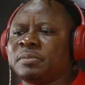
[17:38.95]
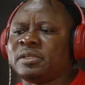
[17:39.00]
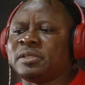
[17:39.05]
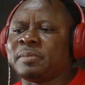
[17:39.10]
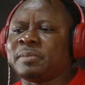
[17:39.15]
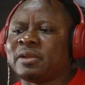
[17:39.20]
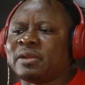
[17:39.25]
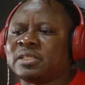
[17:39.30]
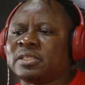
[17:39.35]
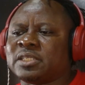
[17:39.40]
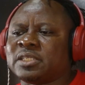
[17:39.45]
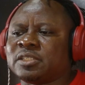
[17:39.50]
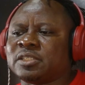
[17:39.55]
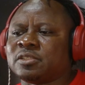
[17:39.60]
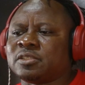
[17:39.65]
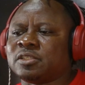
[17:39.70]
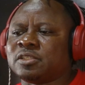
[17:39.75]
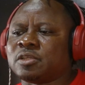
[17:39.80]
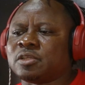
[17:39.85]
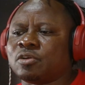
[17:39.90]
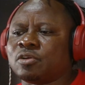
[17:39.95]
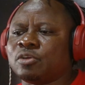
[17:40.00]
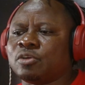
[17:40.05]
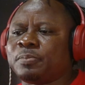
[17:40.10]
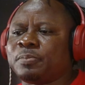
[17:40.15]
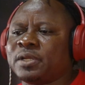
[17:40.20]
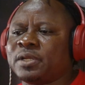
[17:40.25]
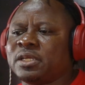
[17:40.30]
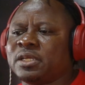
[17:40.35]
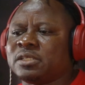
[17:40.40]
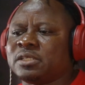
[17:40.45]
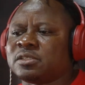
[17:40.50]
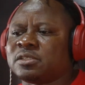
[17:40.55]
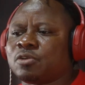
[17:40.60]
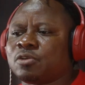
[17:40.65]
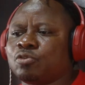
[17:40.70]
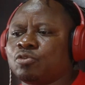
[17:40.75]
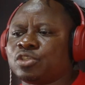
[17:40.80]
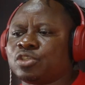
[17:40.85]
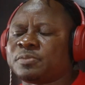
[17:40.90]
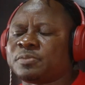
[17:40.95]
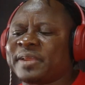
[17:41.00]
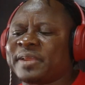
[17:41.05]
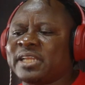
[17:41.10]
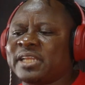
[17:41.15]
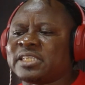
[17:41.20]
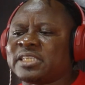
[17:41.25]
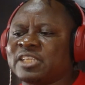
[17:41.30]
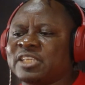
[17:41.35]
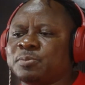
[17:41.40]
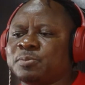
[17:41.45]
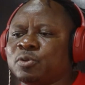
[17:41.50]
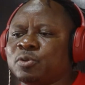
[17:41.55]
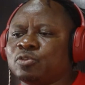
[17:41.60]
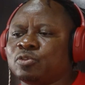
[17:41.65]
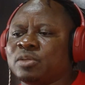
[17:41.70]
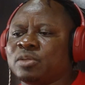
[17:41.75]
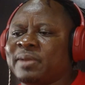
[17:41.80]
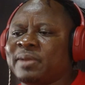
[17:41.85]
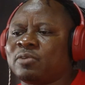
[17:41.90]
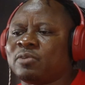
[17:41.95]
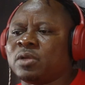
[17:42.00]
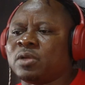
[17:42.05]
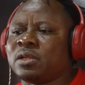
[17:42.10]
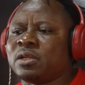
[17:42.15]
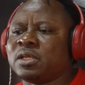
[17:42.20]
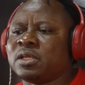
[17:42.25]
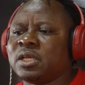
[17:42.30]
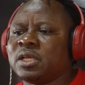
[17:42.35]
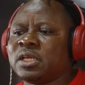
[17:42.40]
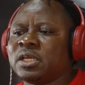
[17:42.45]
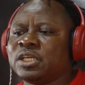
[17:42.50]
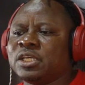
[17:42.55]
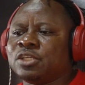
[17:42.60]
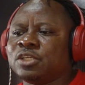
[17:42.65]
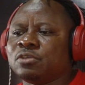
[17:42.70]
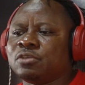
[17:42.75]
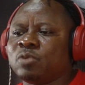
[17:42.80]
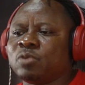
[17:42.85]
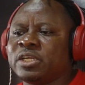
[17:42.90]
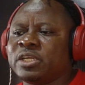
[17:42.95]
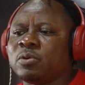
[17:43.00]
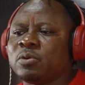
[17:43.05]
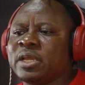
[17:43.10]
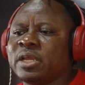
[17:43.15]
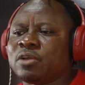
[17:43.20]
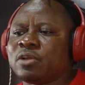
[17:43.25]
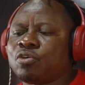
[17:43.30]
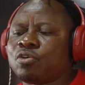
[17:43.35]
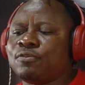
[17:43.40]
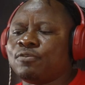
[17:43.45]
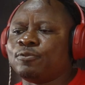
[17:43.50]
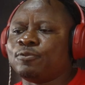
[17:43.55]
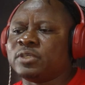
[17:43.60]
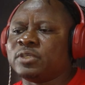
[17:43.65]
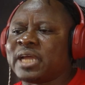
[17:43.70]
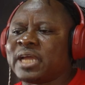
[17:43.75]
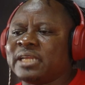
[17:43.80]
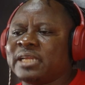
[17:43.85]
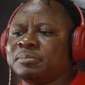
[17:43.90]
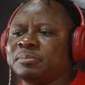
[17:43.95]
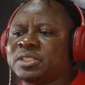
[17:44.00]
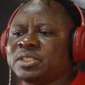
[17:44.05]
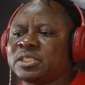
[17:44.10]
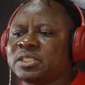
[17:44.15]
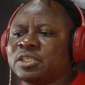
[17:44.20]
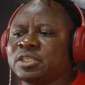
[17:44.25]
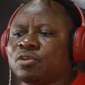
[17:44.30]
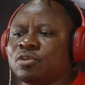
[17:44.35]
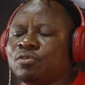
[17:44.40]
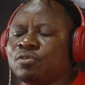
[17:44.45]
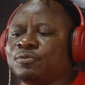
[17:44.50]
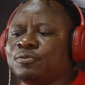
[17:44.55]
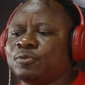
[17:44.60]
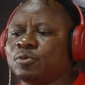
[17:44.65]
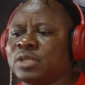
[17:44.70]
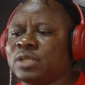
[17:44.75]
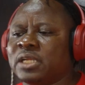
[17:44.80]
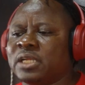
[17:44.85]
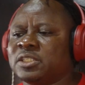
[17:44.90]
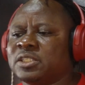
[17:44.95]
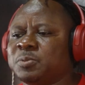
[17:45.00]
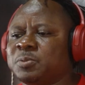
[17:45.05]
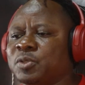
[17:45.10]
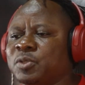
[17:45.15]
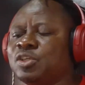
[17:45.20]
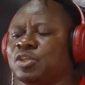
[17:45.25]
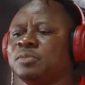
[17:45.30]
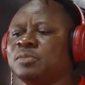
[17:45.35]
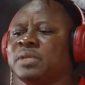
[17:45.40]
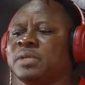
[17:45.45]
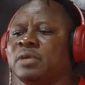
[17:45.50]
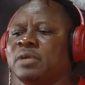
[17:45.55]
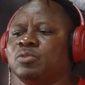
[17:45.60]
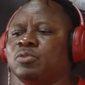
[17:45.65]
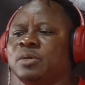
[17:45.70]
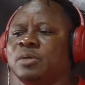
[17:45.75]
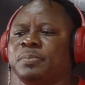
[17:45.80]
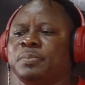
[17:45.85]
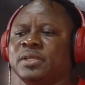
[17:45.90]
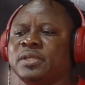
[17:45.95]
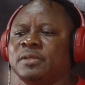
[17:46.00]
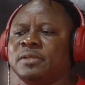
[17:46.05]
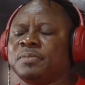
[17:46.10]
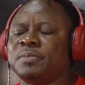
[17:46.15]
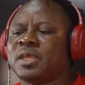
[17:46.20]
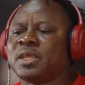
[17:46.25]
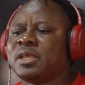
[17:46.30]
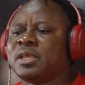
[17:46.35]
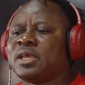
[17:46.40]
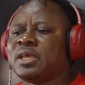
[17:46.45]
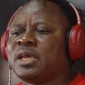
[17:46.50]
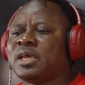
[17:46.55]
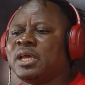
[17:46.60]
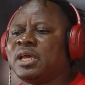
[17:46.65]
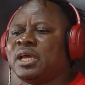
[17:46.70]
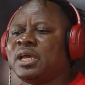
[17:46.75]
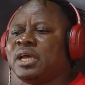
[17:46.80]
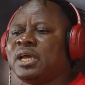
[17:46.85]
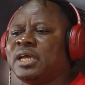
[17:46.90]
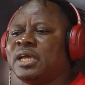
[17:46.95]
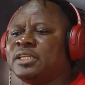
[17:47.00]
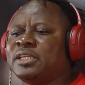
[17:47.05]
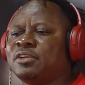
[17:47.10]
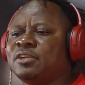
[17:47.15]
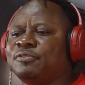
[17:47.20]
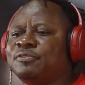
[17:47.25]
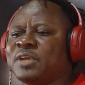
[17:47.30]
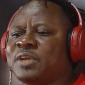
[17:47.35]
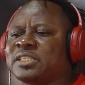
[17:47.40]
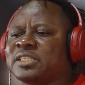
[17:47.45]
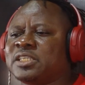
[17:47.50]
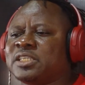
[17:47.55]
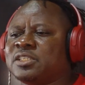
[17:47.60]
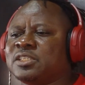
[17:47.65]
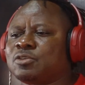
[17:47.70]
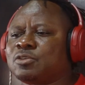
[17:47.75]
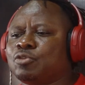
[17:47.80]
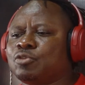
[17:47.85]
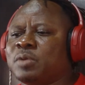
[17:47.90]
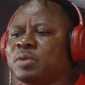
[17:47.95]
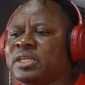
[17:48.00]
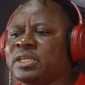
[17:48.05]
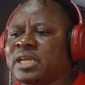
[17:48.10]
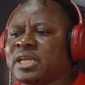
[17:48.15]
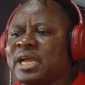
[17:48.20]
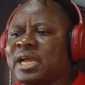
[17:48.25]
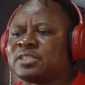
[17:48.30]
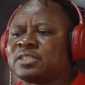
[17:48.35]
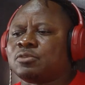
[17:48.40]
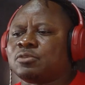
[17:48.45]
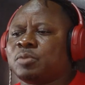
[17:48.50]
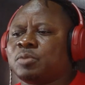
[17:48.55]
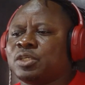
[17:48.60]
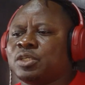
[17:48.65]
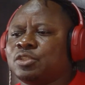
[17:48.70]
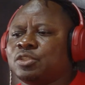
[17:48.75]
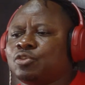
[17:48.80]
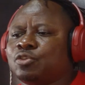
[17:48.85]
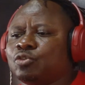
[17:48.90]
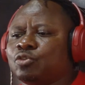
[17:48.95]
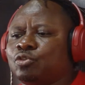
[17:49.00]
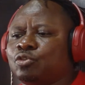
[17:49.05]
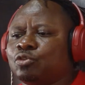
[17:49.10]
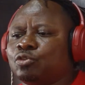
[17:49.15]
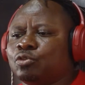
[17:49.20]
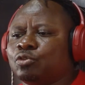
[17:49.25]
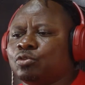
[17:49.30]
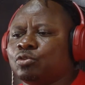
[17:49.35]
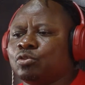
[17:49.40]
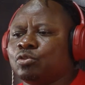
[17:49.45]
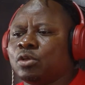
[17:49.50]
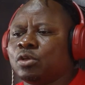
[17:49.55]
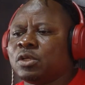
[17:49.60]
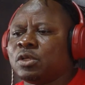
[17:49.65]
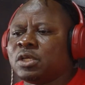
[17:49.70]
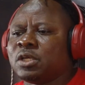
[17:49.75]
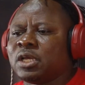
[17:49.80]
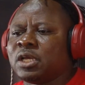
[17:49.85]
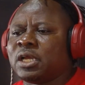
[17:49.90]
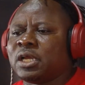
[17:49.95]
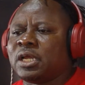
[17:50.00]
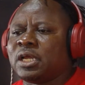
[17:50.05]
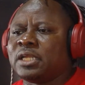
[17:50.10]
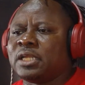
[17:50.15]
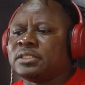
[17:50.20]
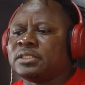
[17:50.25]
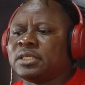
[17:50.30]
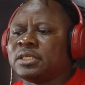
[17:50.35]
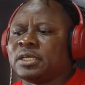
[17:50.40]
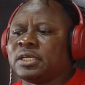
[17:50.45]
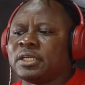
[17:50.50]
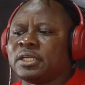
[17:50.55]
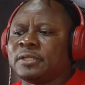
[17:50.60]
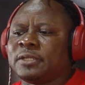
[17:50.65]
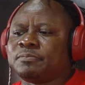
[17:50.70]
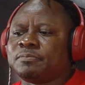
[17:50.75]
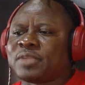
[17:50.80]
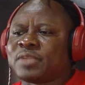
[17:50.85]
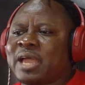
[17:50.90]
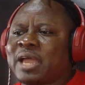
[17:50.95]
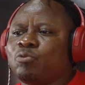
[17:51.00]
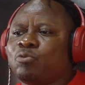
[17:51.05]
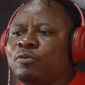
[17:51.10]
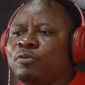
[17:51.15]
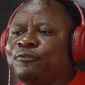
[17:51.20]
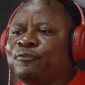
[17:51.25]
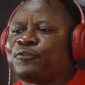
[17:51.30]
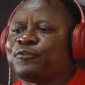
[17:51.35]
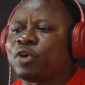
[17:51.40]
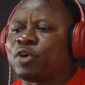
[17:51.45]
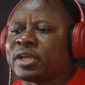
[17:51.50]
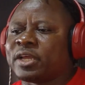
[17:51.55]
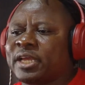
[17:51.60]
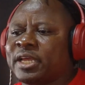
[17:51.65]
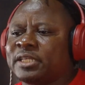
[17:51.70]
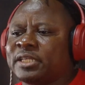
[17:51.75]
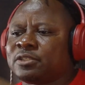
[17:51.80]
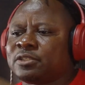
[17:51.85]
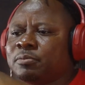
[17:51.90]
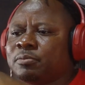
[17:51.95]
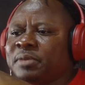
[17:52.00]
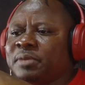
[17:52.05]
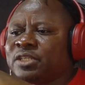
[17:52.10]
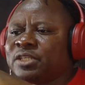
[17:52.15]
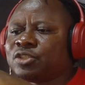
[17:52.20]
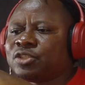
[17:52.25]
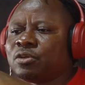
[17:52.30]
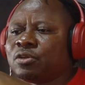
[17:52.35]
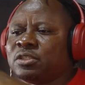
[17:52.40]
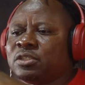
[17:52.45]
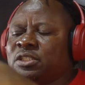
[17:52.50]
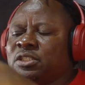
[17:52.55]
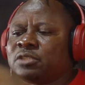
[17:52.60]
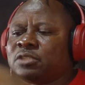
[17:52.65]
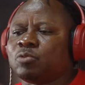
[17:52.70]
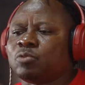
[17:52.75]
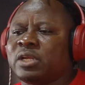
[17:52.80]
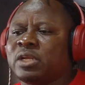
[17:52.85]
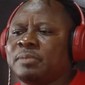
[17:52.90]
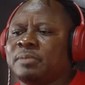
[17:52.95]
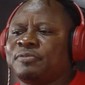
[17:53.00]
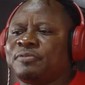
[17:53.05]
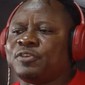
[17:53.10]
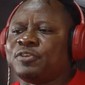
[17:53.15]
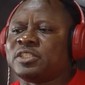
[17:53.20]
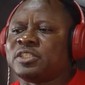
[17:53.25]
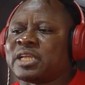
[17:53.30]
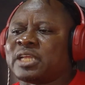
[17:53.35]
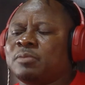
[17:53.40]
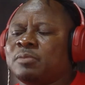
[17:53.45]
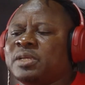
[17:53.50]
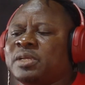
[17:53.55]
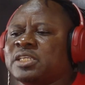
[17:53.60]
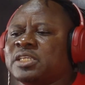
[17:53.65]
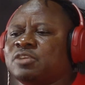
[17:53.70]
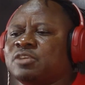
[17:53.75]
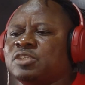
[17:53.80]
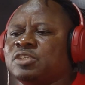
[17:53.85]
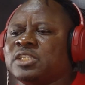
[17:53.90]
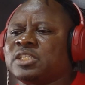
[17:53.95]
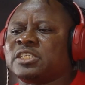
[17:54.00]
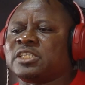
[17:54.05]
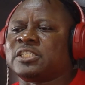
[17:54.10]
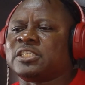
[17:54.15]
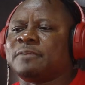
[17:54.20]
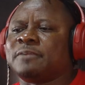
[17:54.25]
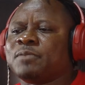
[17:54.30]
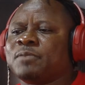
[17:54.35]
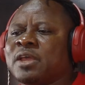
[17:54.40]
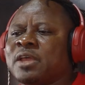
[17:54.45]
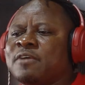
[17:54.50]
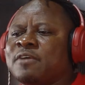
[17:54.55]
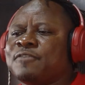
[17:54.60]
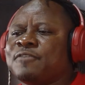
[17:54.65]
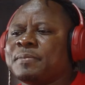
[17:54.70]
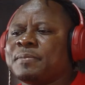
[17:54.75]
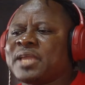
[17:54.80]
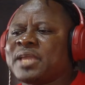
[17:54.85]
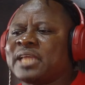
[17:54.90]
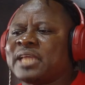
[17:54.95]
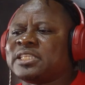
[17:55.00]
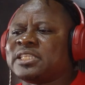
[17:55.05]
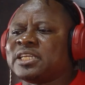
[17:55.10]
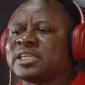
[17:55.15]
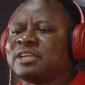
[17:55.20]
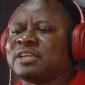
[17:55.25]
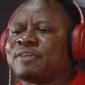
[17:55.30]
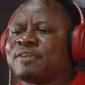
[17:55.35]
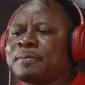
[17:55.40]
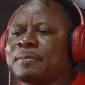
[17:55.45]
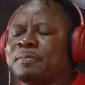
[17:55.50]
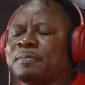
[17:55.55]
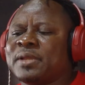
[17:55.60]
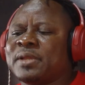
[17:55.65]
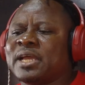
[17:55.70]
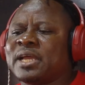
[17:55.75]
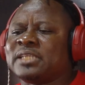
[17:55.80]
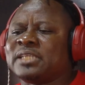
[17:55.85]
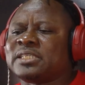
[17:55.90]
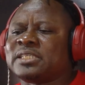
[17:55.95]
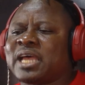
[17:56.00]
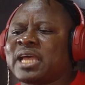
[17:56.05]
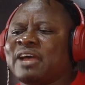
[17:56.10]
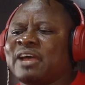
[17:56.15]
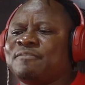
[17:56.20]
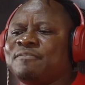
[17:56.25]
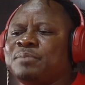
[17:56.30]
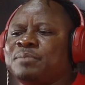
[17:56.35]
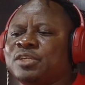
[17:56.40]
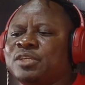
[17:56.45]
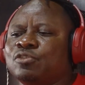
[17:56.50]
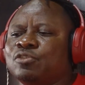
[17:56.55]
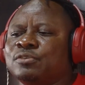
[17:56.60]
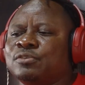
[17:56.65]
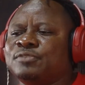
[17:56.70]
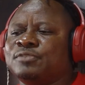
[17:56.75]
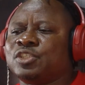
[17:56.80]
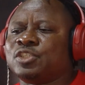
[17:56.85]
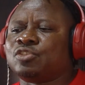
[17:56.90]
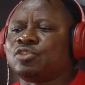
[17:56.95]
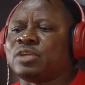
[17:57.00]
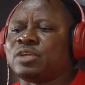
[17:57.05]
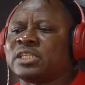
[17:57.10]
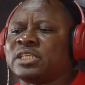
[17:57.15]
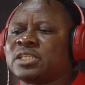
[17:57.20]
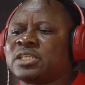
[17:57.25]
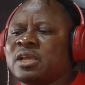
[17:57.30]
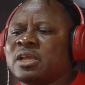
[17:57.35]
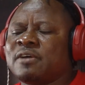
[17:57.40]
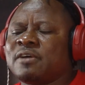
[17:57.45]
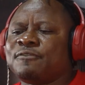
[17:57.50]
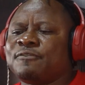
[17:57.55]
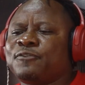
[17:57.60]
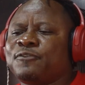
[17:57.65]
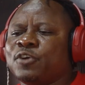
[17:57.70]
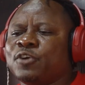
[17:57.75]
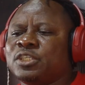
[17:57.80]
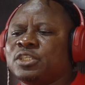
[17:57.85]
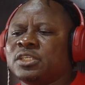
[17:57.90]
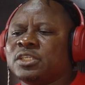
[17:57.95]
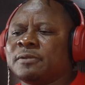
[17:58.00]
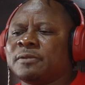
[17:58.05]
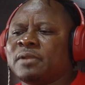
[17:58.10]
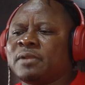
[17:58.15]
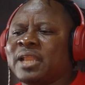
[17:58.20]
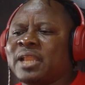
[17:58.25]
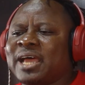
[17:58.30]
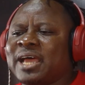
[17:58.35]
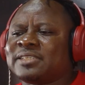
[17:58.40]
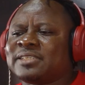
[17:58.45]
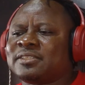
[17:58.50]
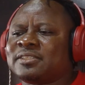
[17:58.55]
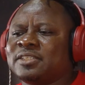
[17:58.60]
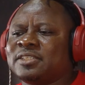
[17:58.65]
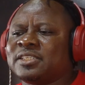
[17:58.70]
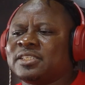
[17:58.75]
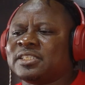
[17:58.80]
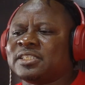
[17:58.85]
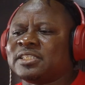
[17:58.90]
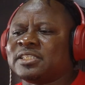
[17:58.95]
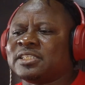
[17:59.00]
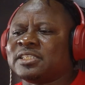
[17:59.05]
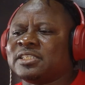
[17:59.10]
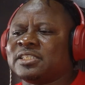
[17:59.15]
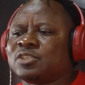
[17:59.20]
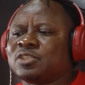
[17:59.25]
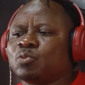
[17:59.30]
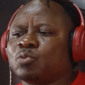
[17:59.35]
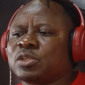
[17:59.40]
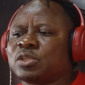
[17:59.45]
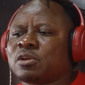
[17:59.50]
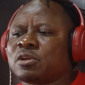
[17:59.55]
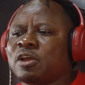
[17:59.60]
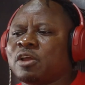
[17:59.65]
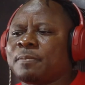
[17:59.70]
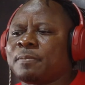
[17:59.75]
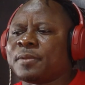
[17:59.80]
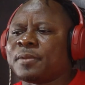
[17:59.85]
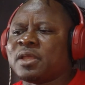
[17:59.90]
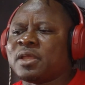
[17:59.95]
Emmanuel says he's not going to play. The coach Spalletti has spoken to Emmanuel. When they were in Kovun, they had a meeting in Kovun and they spoke to him that he will not play. Edenovia says, good morning, guys. Good morning to you. And I won't forget to mention this. Well, let me finish. And Amazing Christian said, for me, I think Liverpool players have been overstretched for the last 3 seasons with club